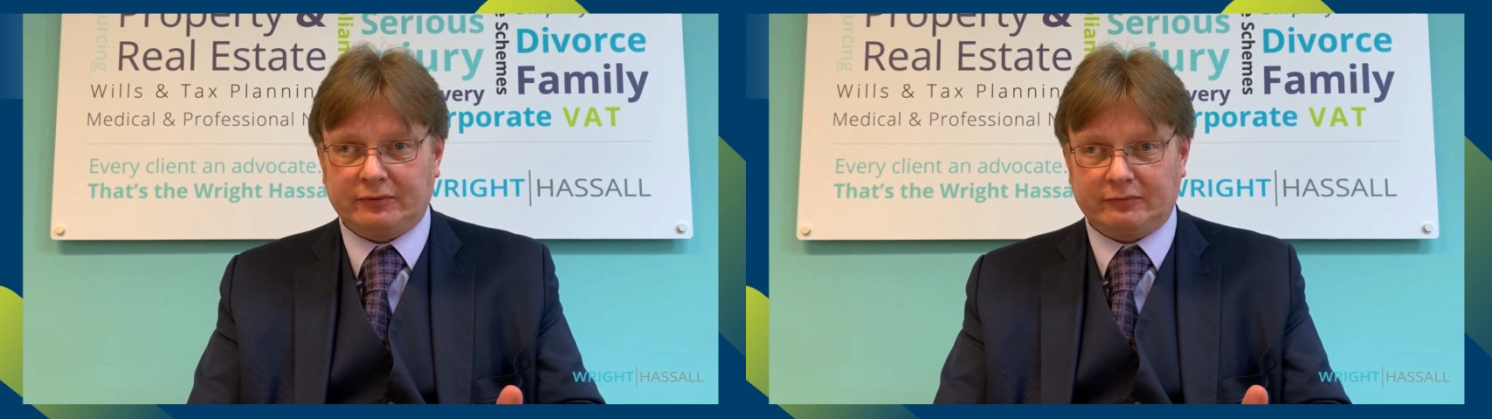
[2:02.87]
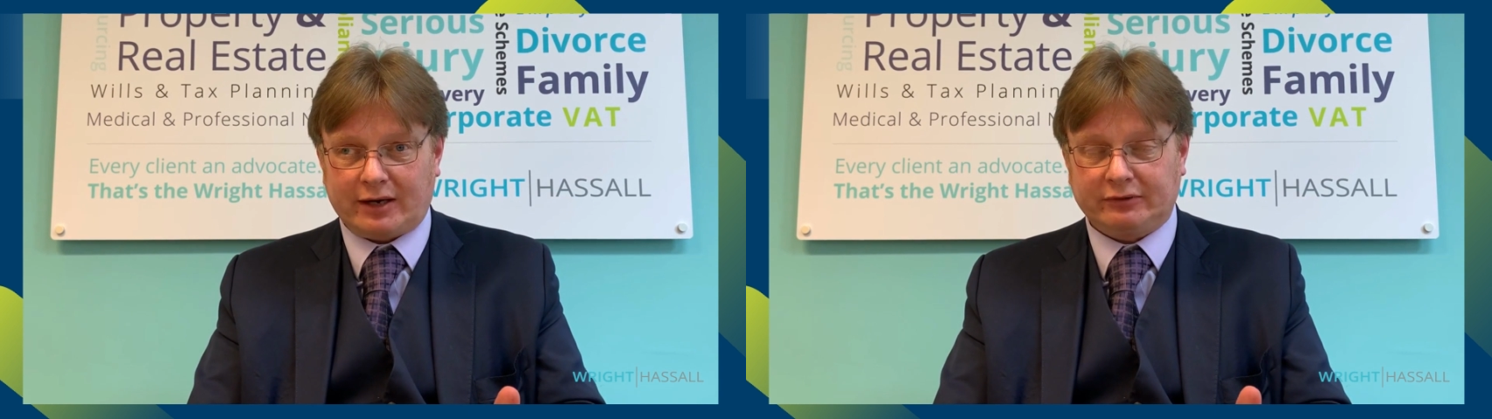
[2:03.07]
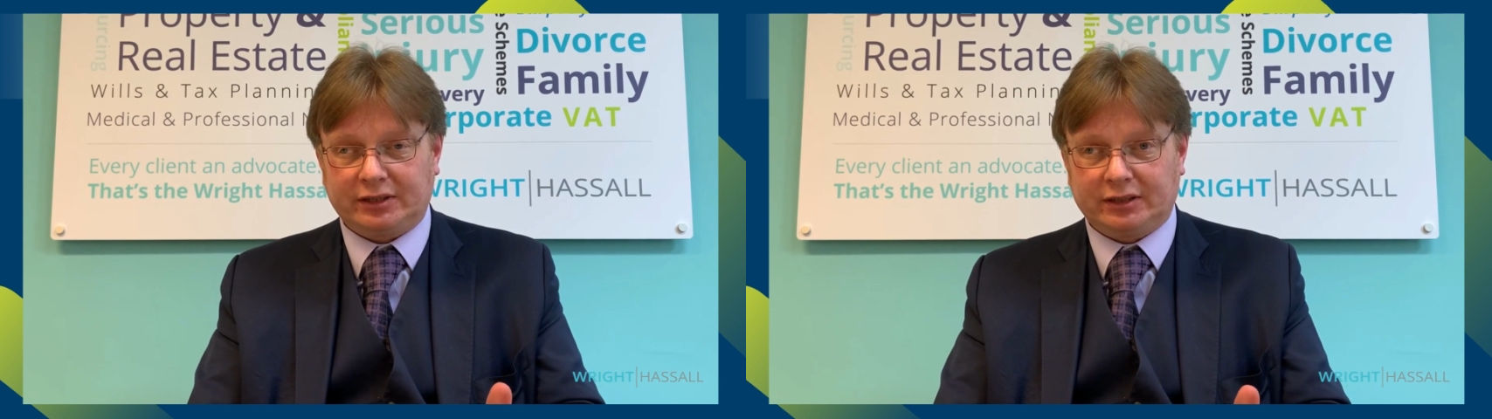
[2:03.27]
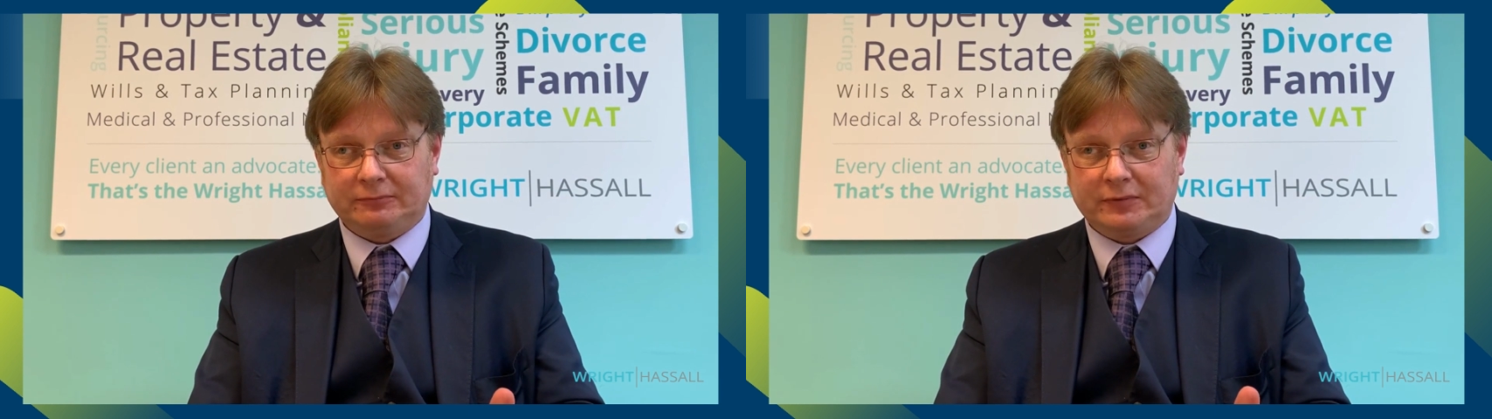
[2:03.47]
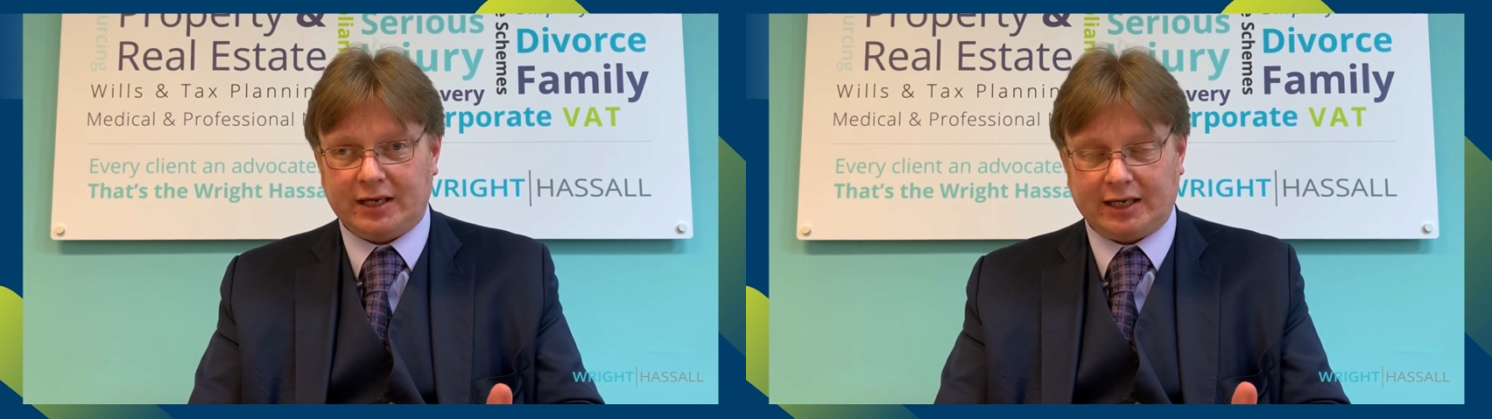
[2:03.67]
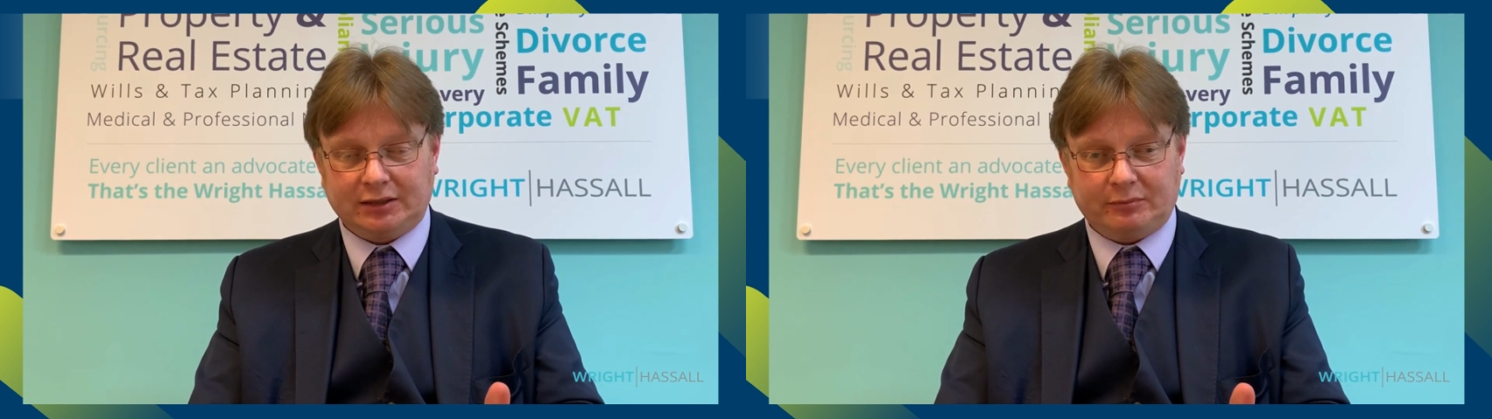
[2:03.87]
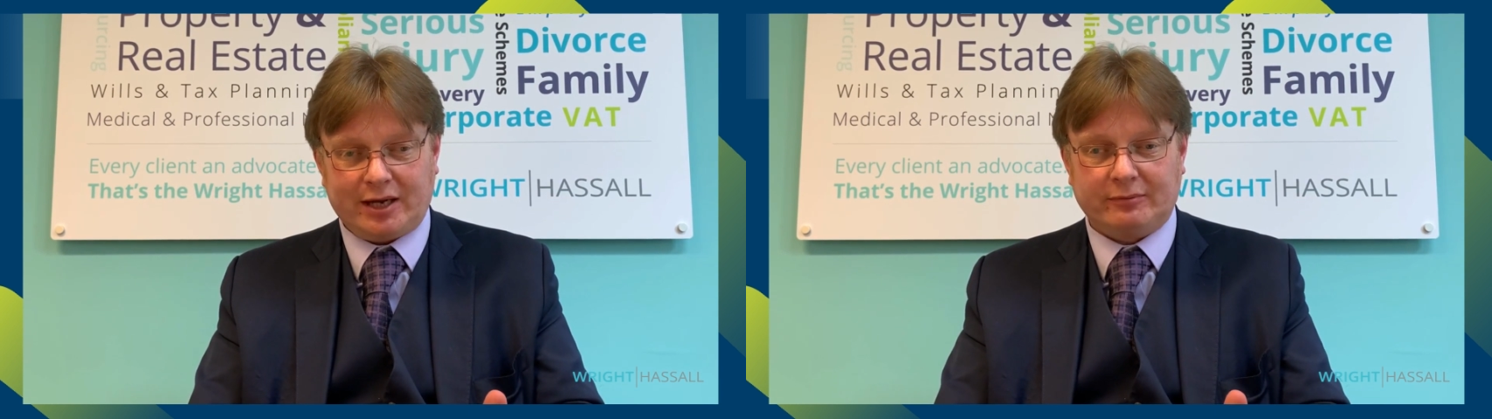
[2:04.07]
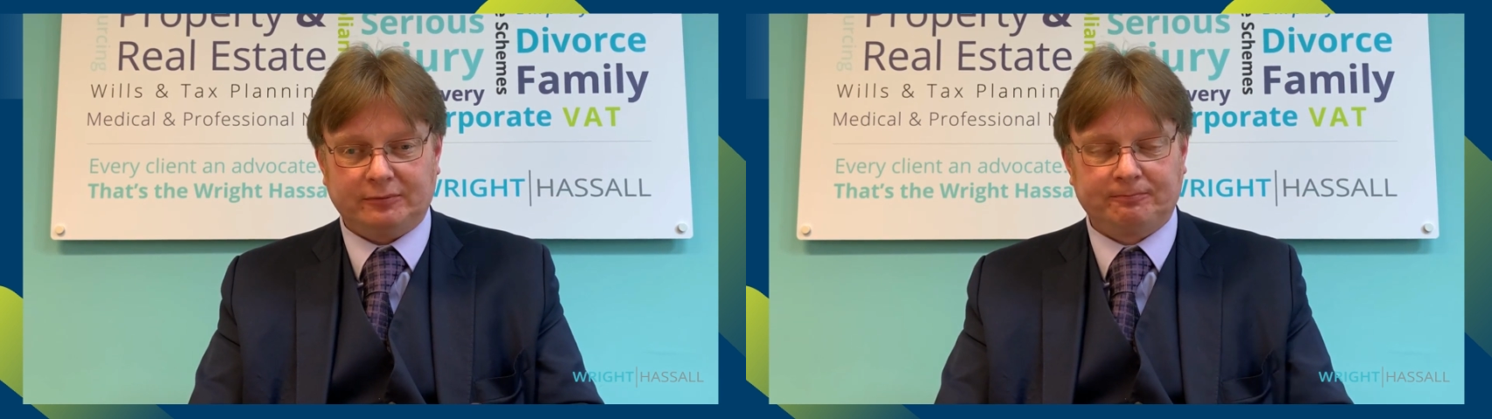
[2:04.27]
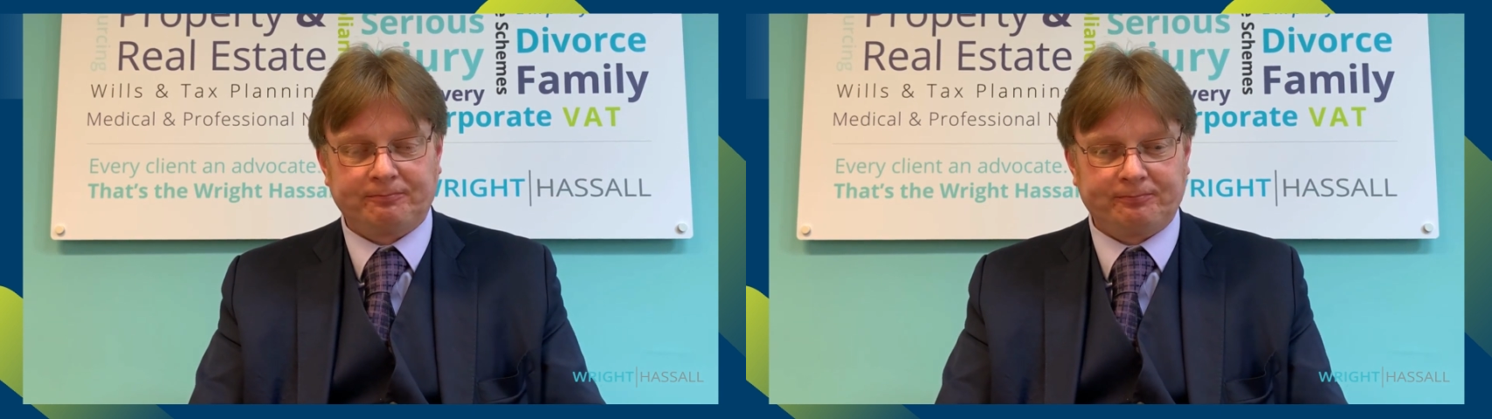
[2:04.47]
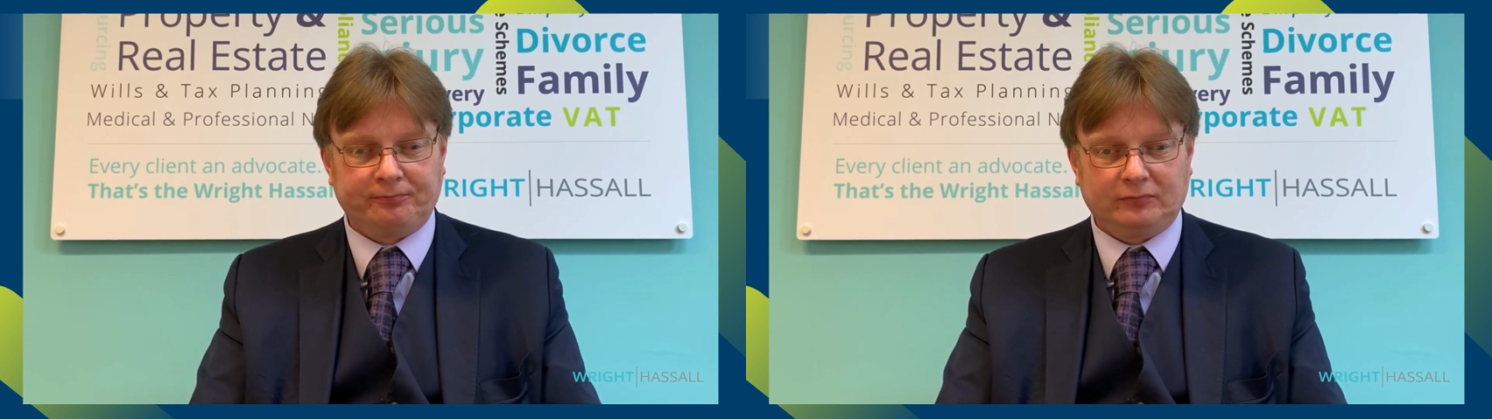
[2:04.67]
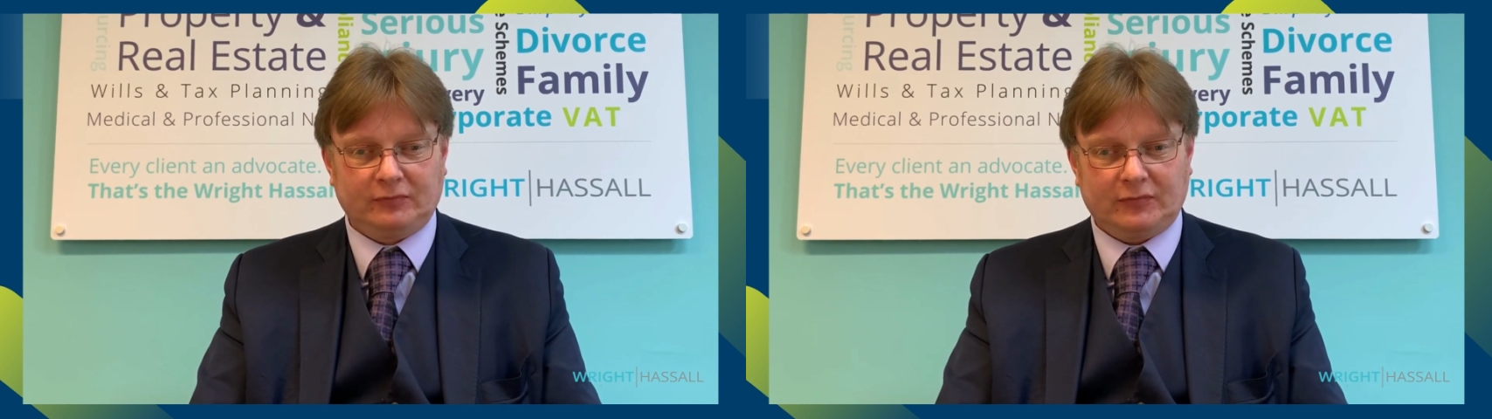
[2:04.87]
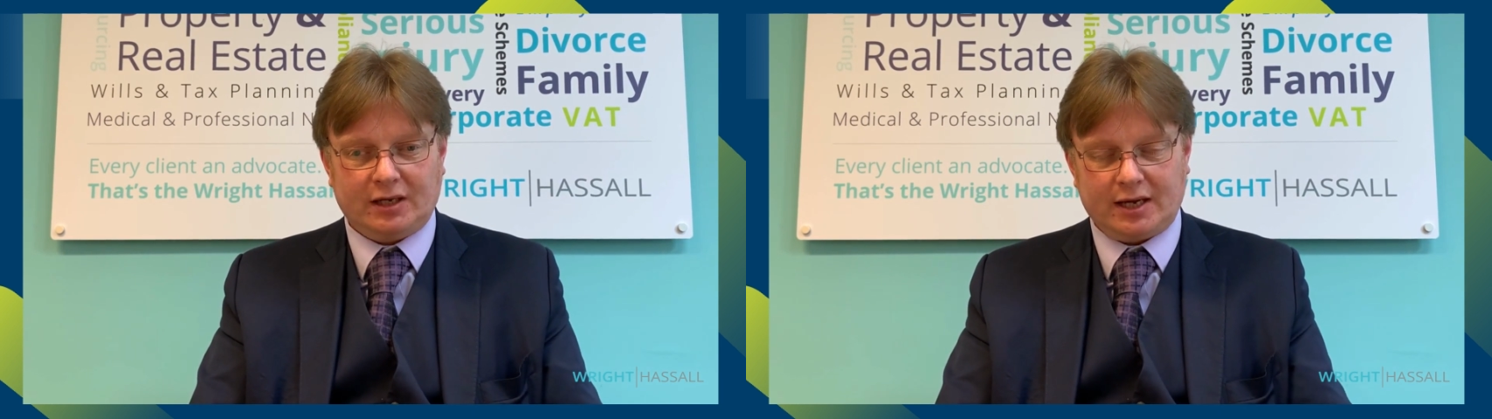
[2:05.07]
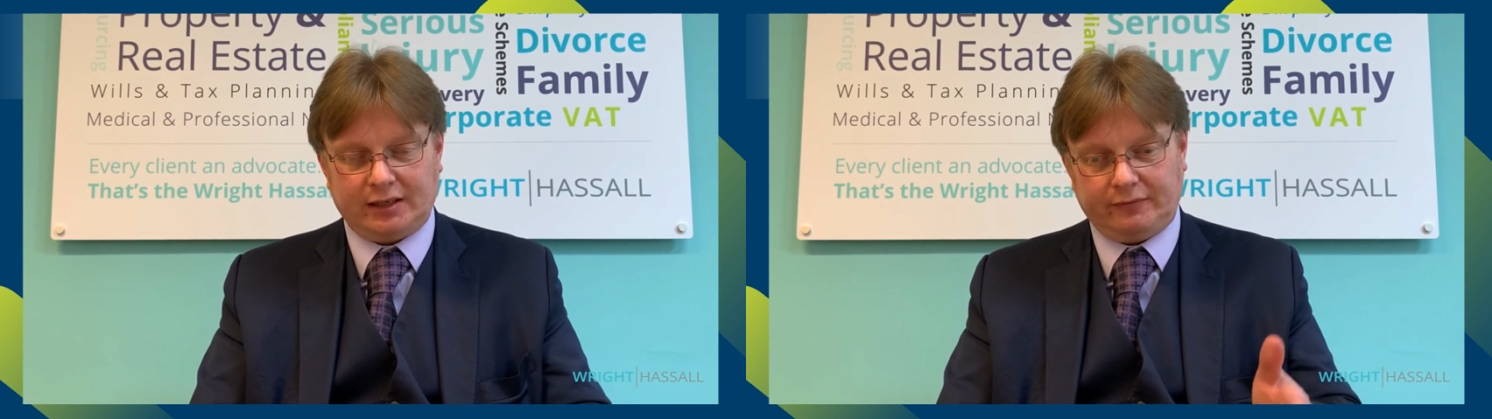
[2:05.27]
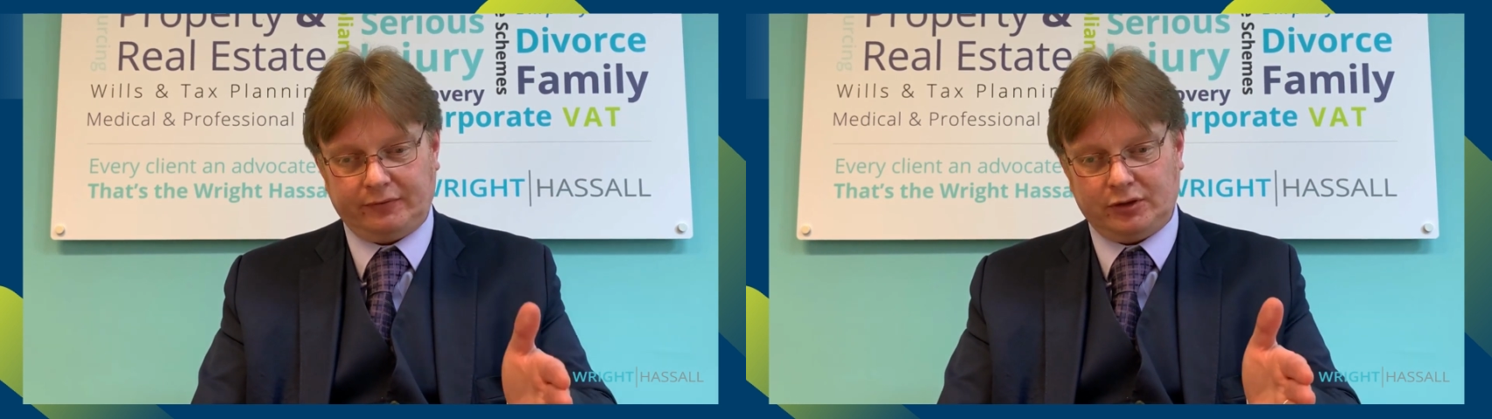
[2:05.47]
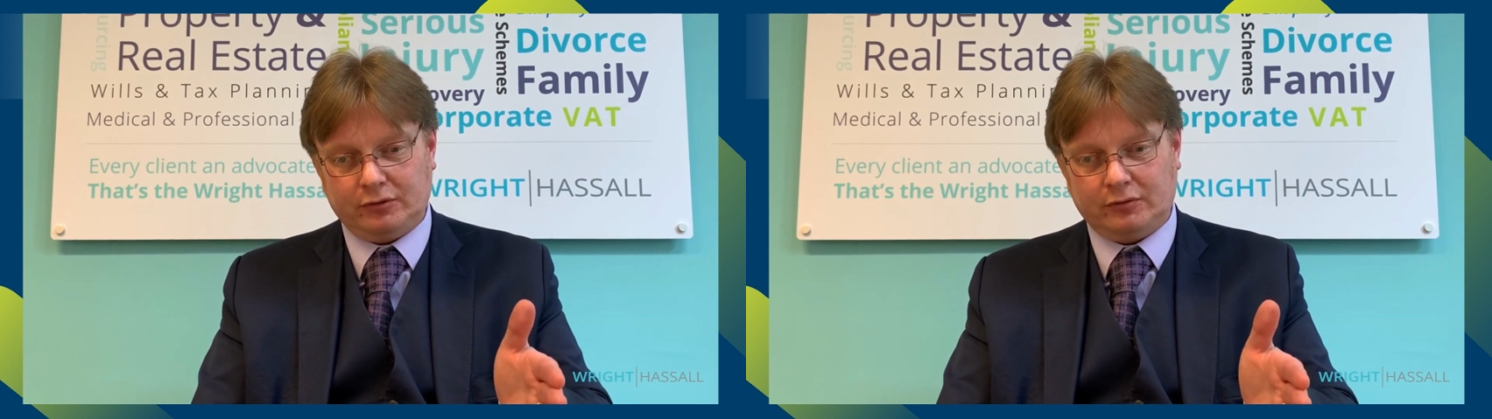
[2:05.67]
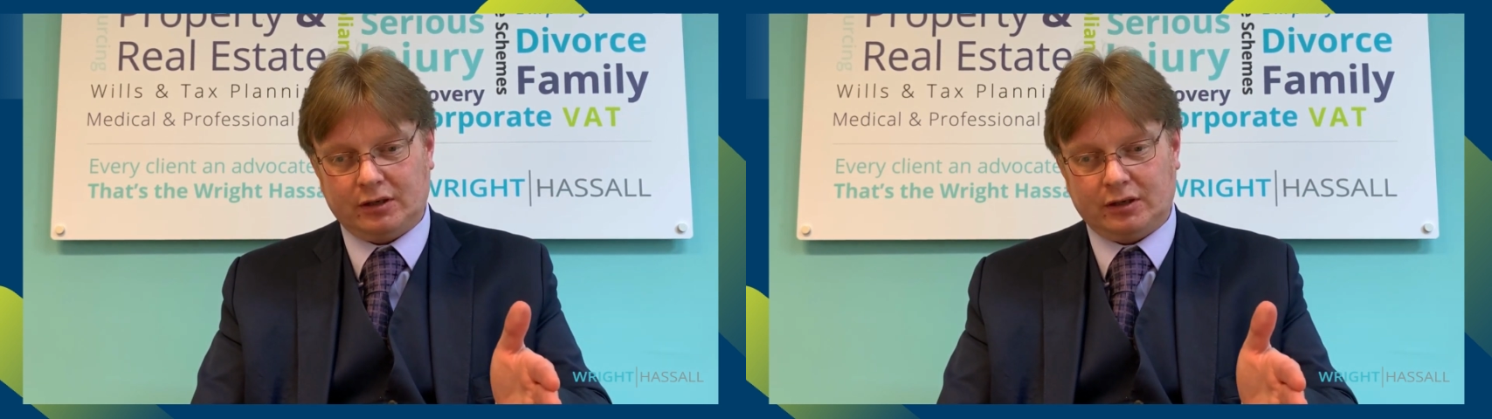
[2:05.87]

VAT return and payment, and if you